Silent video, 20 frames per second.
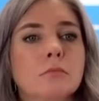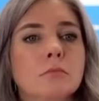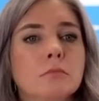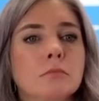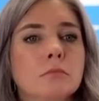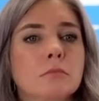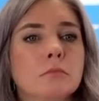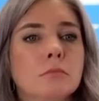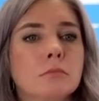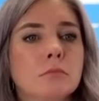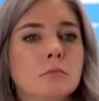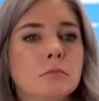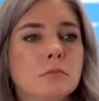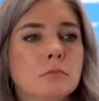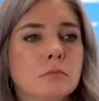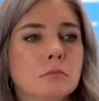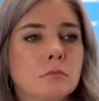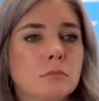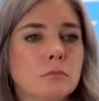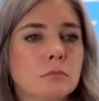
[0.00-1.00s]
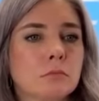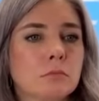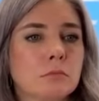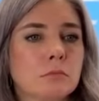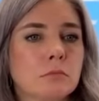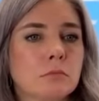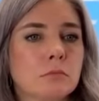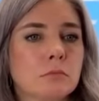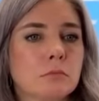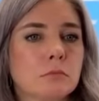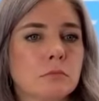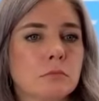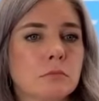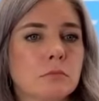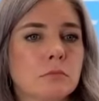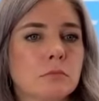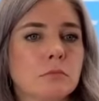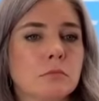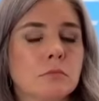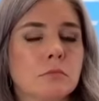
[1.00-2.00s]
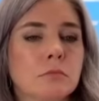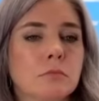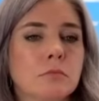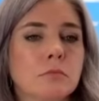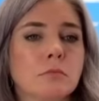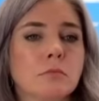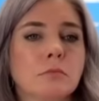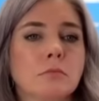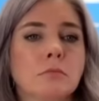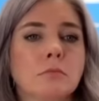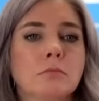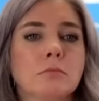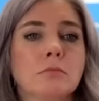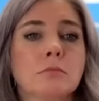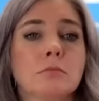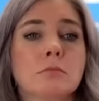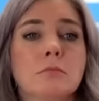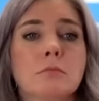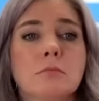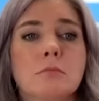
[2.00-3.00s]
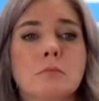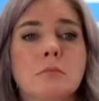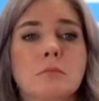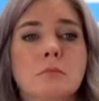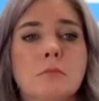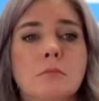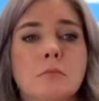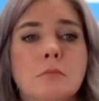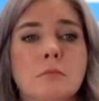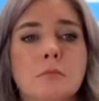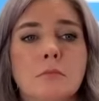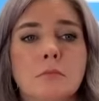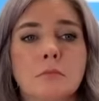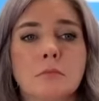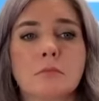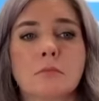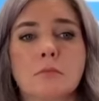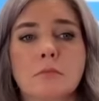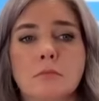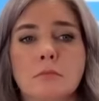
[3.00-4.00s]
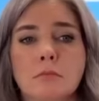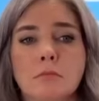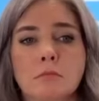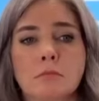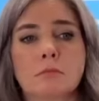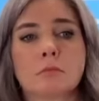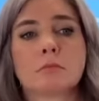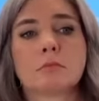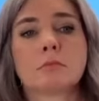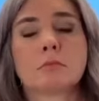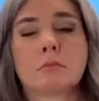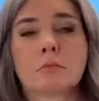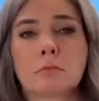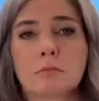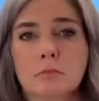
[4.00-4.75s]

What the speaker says: [no speech]